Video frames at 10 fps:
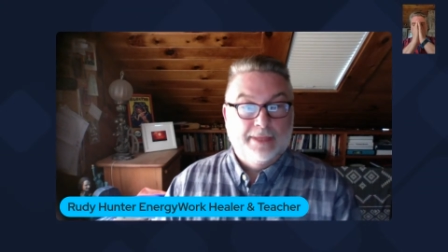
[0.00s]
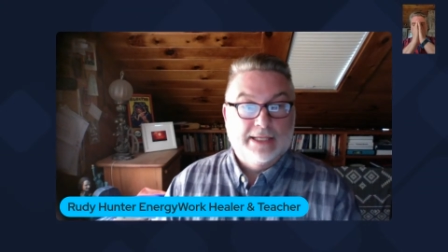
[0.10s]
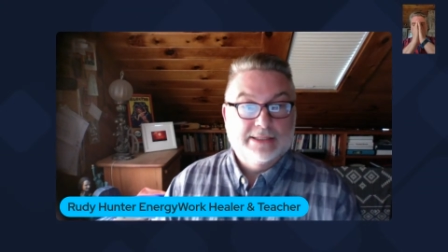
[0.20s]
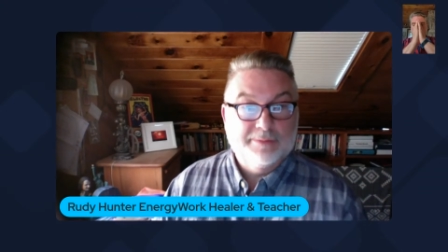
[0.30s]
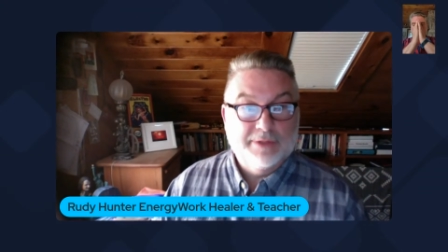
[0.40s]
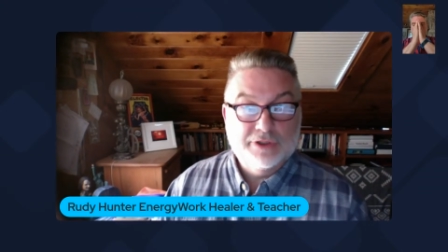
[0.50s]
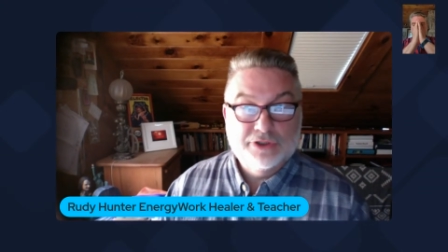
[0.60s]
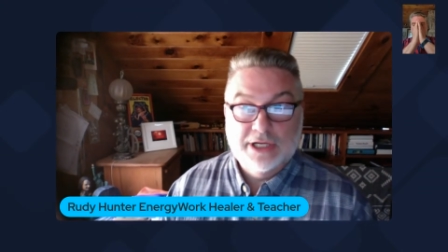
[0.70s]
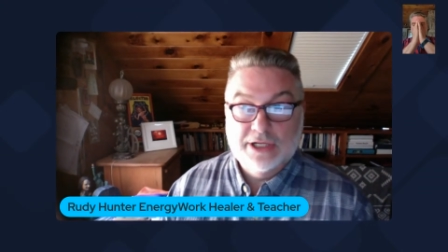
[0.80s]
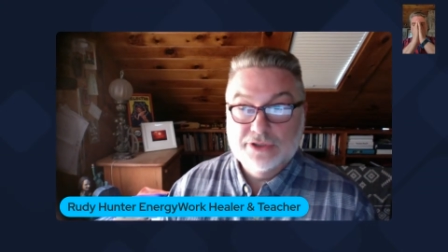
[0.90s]
Has something
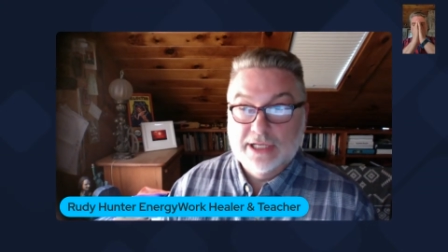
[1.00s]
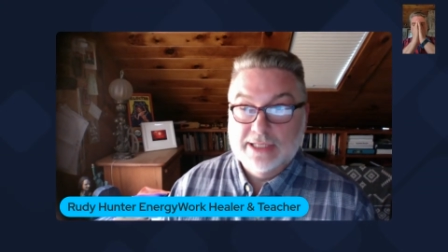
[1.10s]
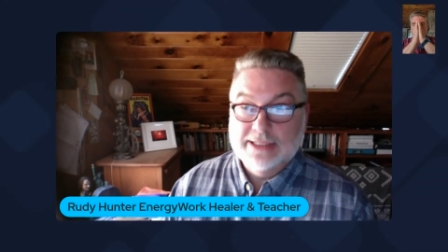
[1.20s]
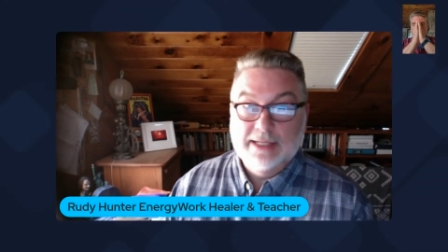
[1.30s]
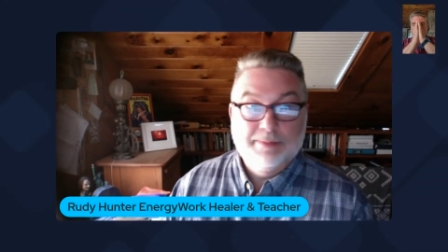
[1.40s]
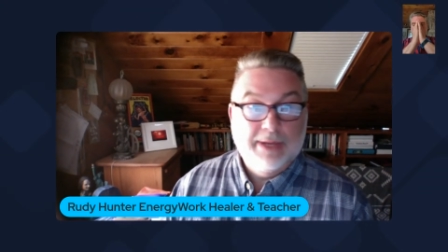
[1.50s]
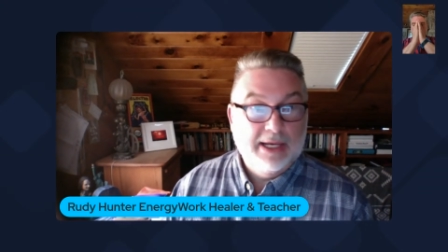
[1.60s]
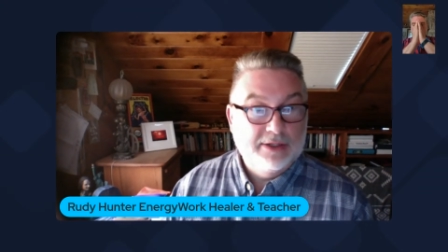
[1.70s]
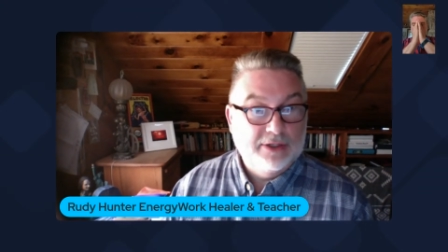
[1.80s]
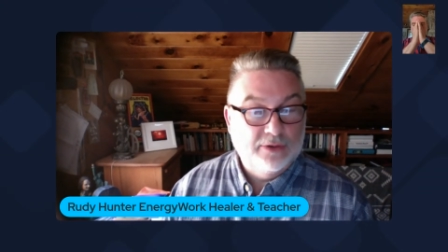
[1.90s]
changed? Has any
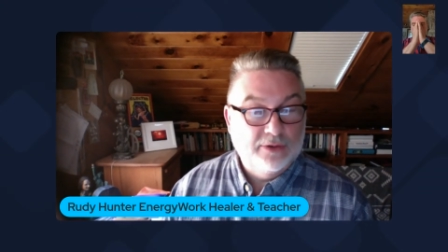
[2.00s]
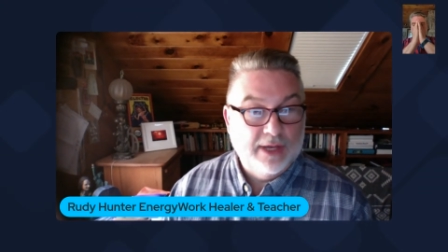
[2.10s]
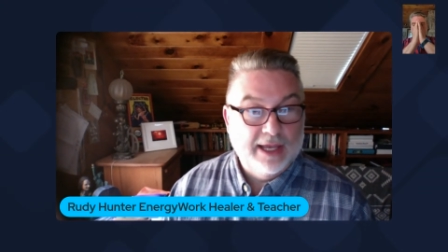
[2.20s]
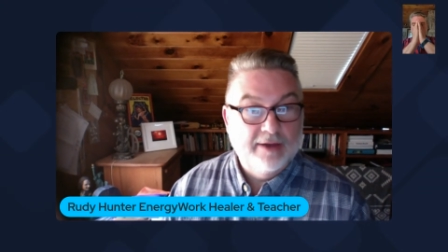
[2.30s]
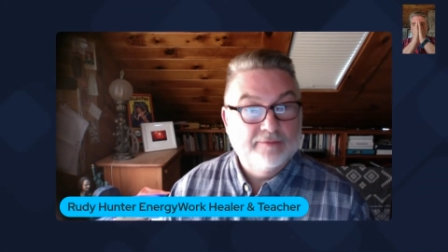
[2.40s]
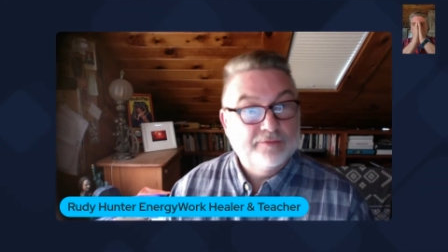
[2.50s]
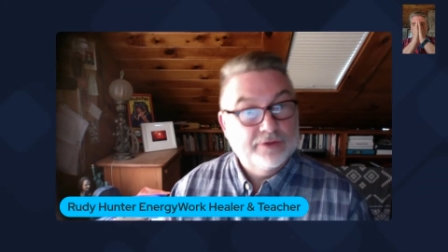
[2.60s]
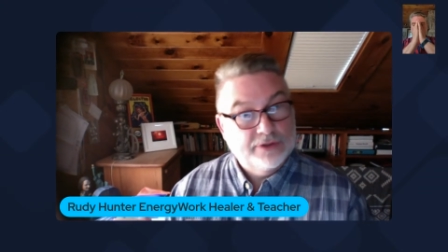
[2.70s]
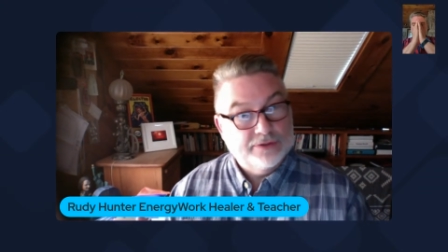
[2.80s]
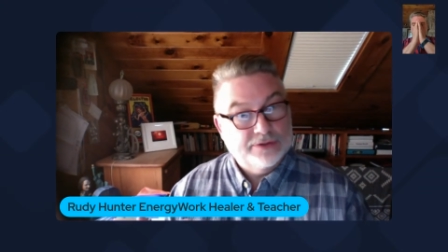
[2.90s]
pain that you have
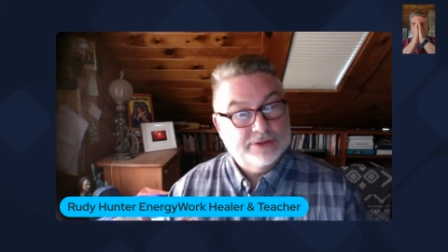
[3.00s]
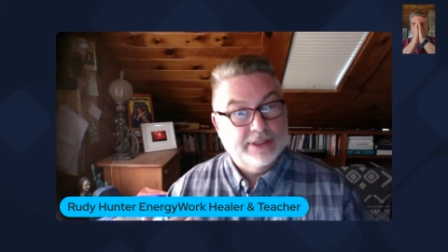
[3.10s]
reduced?